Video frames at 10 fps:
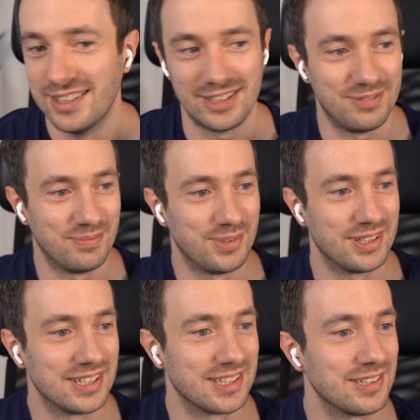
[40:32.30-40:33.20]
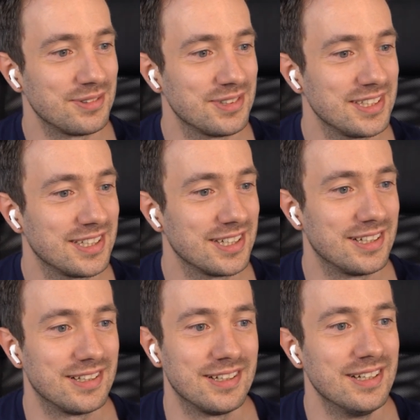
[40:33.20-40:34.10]
But like, I don't think,
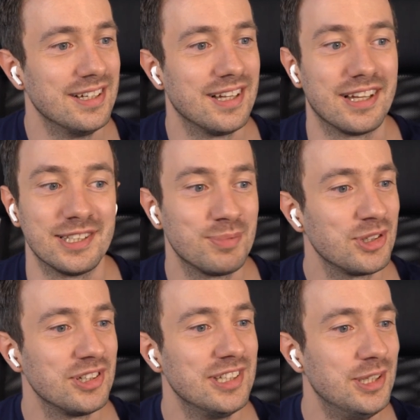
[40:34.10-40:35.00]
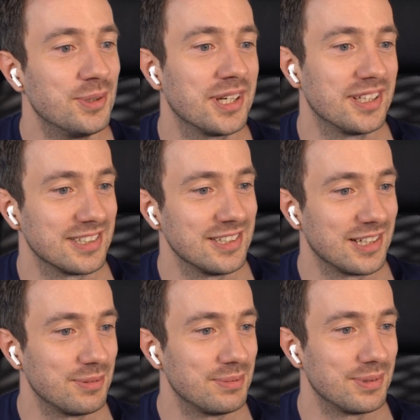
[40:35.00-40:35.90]
especially in the UK, that's not
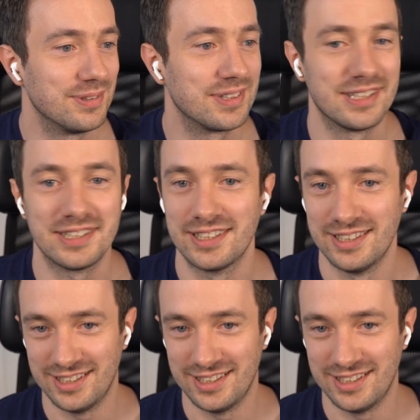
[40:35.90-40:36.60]
how people look like.